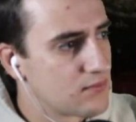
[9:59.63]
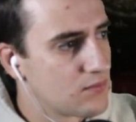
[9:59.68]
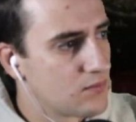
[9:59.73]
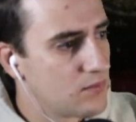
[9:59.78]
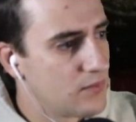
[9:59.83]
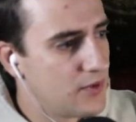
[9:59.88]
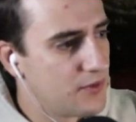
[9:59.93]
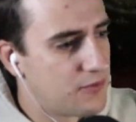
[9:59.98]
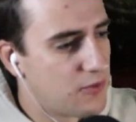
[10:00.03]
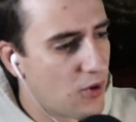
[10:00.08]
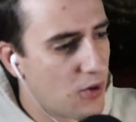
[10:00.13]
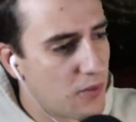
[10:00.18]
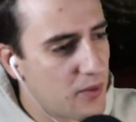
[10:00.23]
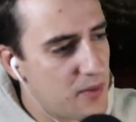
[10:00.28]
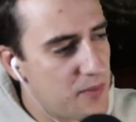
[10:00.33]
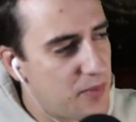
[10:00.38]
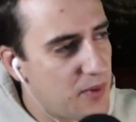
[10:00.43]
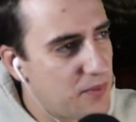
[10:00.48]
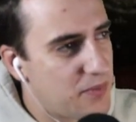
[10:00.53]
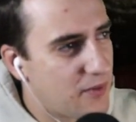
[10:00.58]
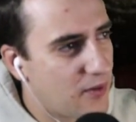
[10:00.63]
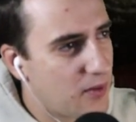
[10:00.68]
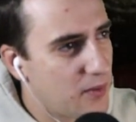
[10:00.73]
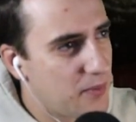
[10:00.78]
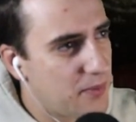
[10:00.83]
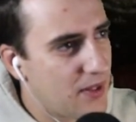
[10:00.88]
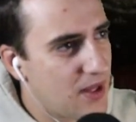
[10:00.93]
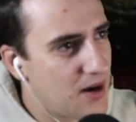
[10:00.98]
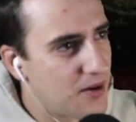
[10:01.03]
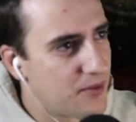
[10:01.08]
Before we before we
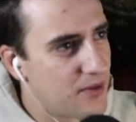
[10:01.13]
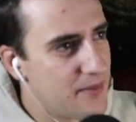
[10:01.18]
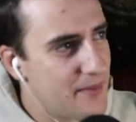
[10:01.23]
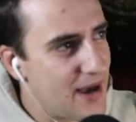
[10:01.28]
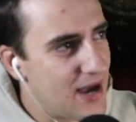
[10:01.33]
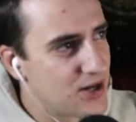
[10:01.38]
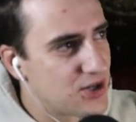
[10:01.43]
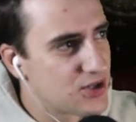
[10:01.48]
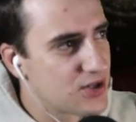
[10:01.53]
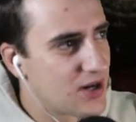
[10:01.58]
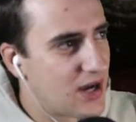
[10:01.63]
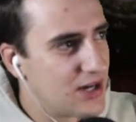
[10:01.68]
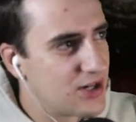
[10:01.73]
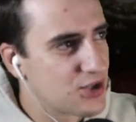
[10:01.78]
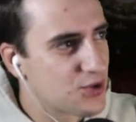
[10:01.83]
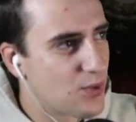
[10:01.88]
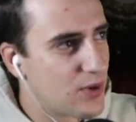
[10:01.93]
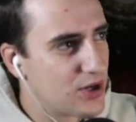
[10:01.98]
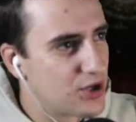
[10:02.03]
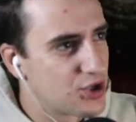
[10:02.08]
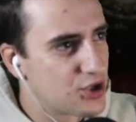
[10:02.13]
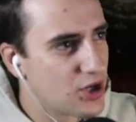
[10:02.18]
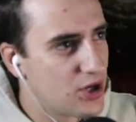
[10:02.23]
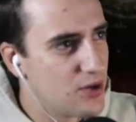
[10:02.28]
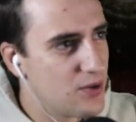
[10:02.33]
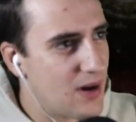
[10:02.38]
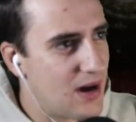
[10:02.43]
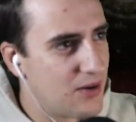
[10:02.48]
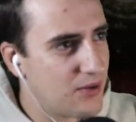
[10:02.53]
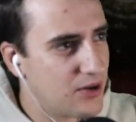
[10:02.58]
play a rematch, I just want to show
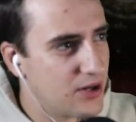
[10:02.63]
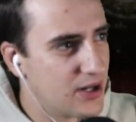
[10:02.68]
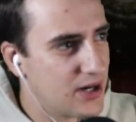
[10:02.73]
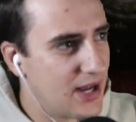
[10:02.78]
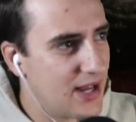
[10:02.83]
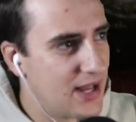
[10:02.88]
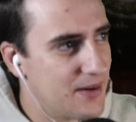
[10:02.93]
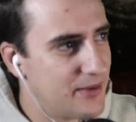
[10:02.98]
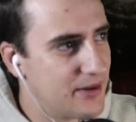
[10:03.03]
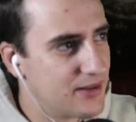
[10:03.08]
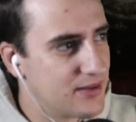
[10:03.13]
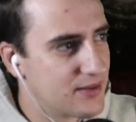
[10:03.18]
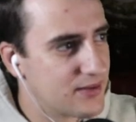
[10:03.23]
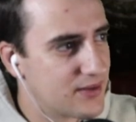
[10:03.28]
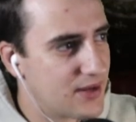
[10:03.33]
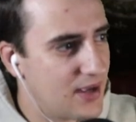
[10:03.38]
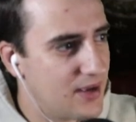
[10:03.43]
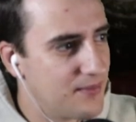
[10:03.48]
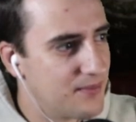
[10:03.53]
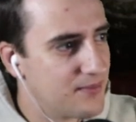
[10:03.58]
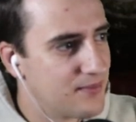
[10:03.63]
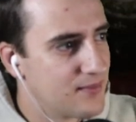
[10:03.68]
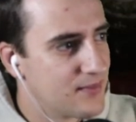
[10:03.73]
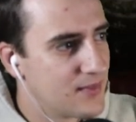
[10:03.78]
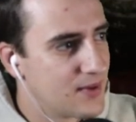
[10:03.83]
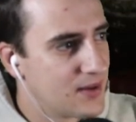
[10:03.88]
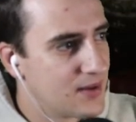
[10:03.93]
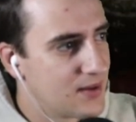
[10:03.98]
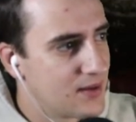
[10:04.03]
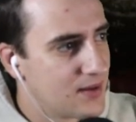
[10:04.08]
you how good I at this game.
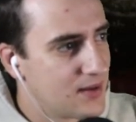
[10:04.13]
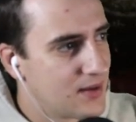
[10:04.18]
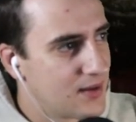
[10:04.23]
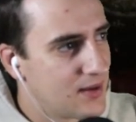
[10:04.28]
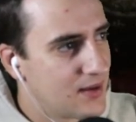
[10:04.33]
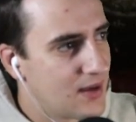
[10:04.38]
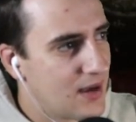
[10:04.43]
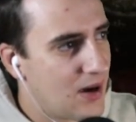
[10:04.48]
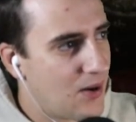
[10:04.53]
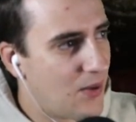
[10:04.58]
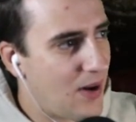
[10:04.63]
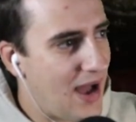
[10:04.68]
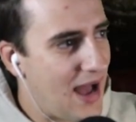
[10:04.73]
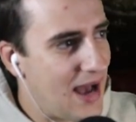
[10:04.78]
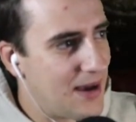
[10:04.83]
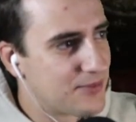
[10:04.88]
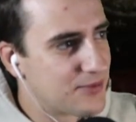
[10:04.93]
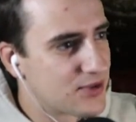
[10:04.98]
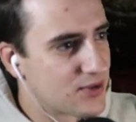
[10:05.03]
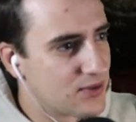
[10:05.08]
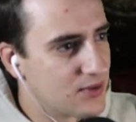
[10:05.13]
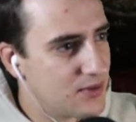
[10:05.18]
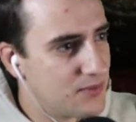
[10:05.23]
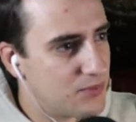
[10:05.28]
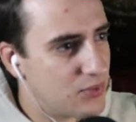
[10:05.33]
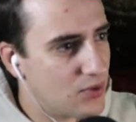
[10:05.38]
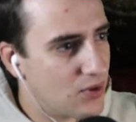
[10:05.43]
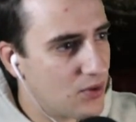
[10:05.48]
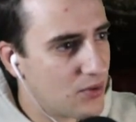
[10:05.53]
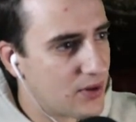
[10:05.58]
How absolutely
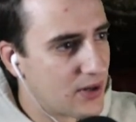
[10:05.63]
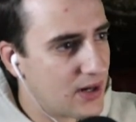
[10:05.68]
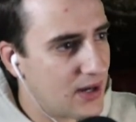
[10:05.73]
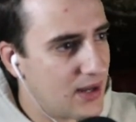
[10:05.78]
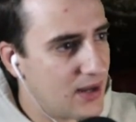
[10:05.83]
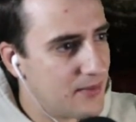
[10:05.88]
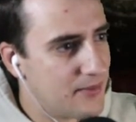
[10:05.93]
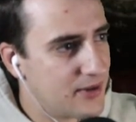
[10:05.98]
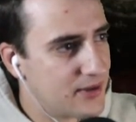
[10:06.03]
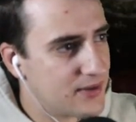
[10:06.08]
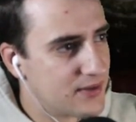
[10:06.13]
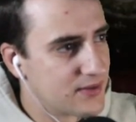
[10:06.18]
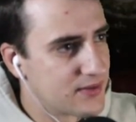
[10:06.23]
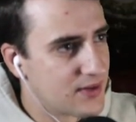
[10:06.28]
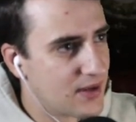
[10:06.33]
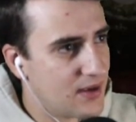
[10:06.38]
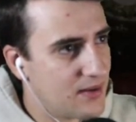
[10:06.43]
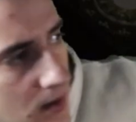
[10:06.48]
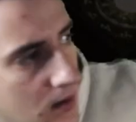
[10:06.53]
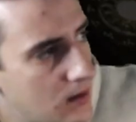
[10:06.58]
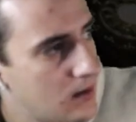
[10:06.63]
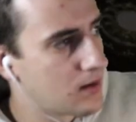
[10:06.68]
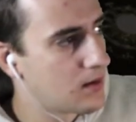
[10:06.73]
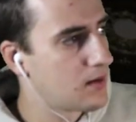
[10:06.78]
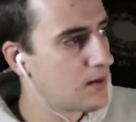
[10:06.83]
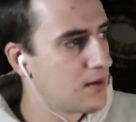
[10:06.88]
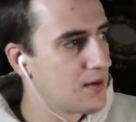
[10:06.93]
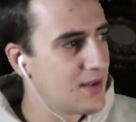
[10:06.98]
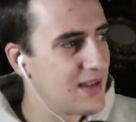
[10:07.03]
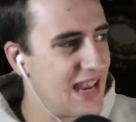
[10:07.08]
broken I am at this game.
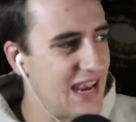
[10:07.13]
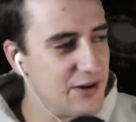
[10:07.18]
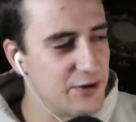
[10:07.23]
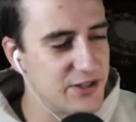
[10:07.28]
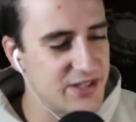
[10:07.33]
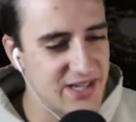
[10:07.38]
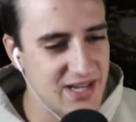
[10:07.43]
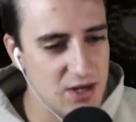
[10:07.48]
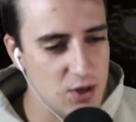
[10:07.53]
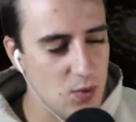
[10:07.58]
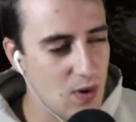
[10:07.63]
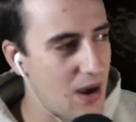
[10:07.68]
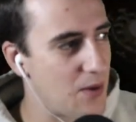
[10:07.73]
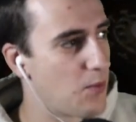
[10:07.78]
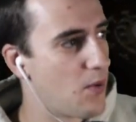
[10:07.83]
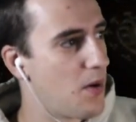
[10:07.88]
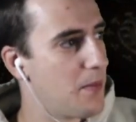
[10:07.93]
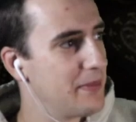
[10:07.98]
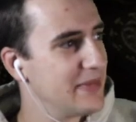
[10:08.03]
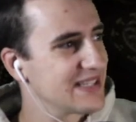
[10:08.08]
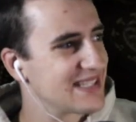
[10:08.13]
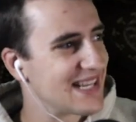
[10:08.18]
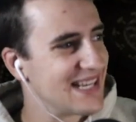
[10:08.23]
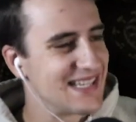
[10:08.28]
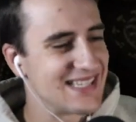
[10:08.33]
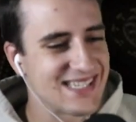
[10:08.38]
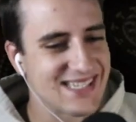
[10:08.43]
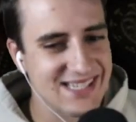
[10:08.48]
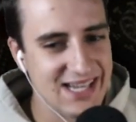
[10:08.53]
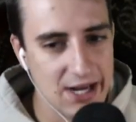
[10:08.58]
Guarantee you I won't miss a
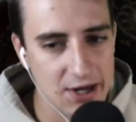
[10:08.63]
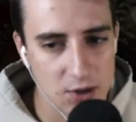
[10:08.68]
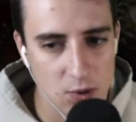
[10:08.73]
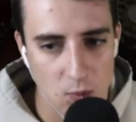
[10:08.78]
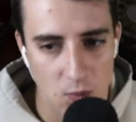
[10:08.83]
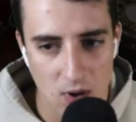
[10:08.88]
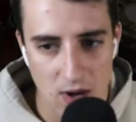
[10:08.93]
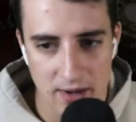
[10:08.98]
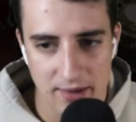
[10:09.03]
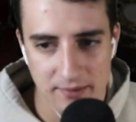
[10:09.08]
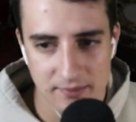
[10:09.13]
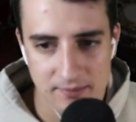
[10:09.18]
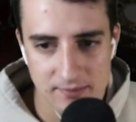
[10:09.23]
single one.